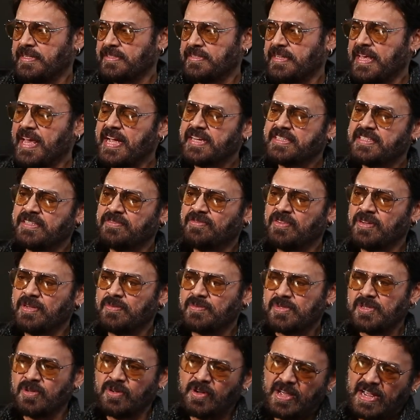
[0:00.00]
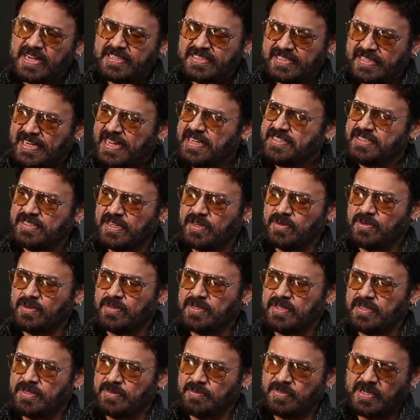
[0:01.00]
See, action films lo action
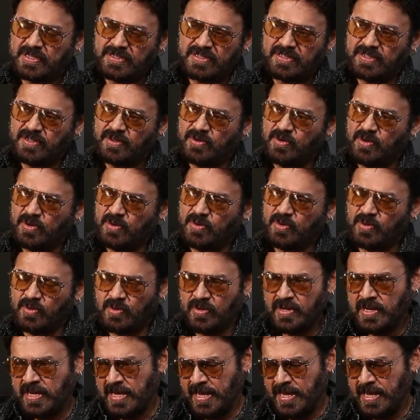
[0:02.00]
anukuntaru, but you're going to,